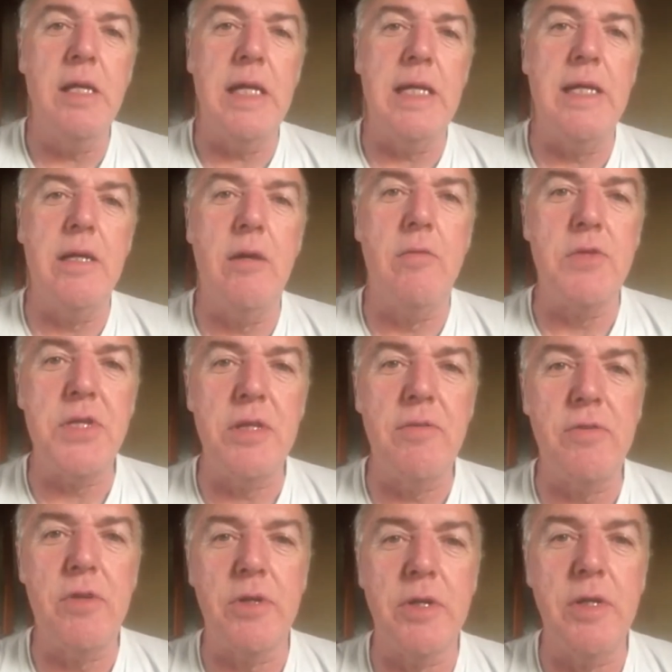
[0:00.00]
Uh, obviously,
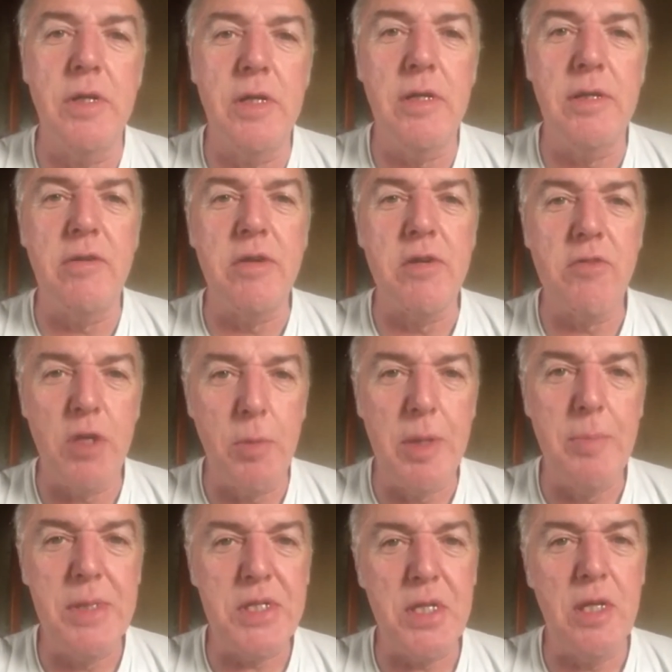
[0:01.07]
they've got a, they're incredibly
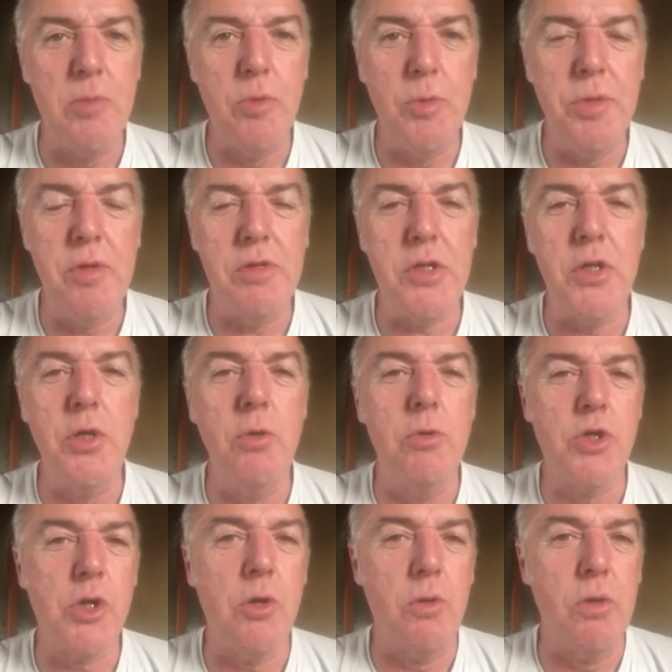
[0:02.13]
busy at the moment. There's a
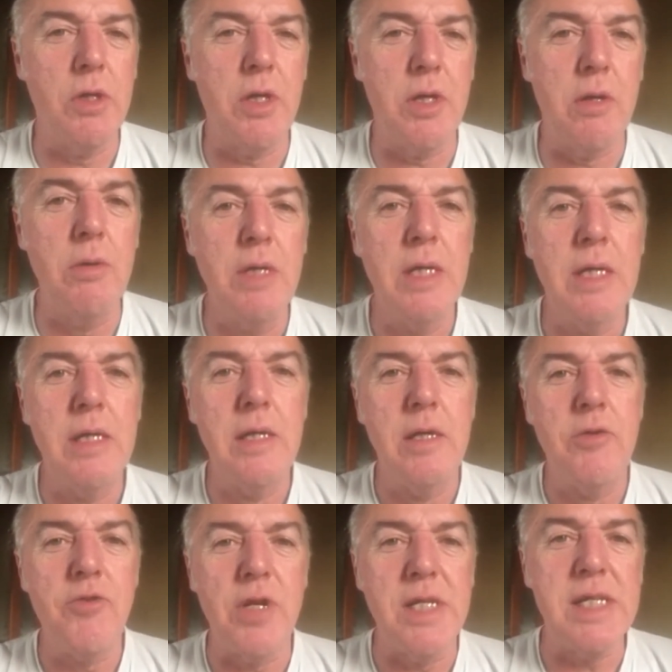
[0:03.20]
huge call queue
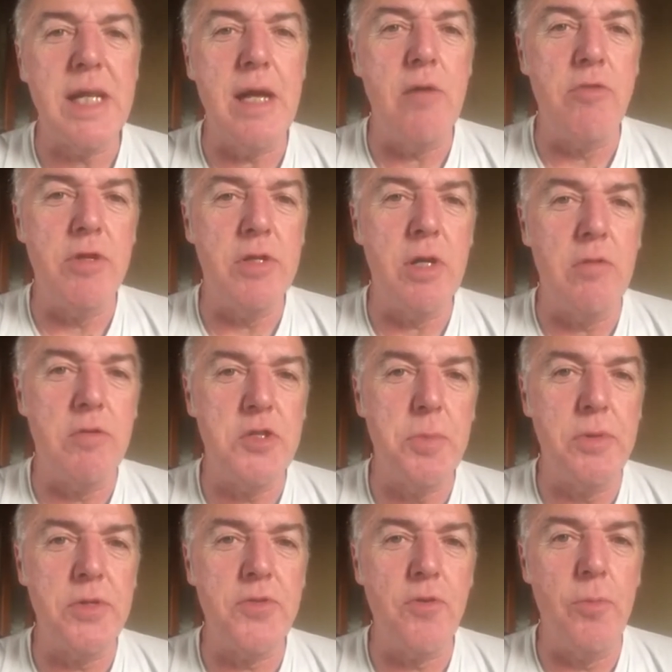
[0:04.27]
trying to get a, re a,
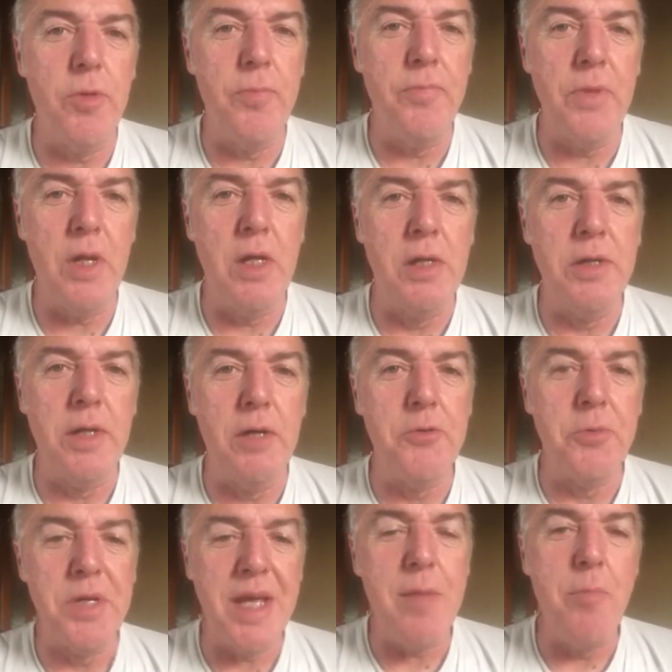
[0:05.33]
response from them and I don't
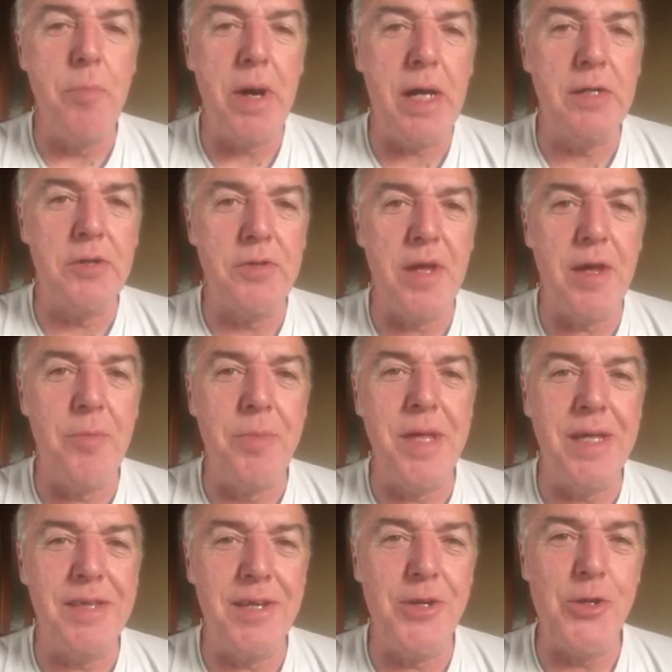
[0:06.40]
want to impact on that and
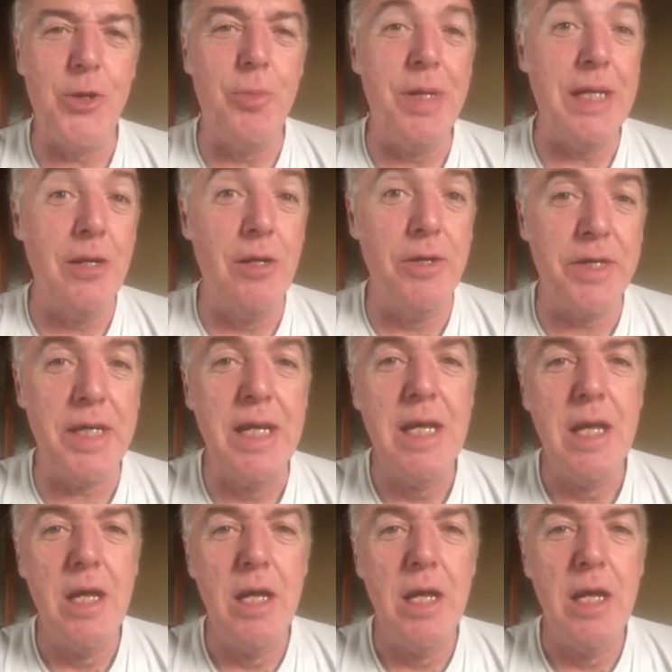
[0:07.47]
make their job any harder.